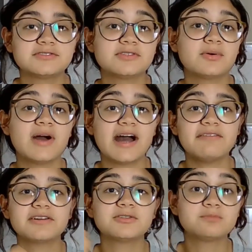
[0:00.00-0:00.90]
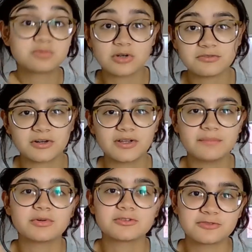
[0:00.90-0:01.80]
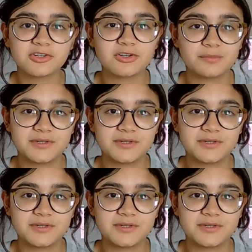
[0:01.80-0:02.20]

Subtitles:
So have a good profile and portfolio,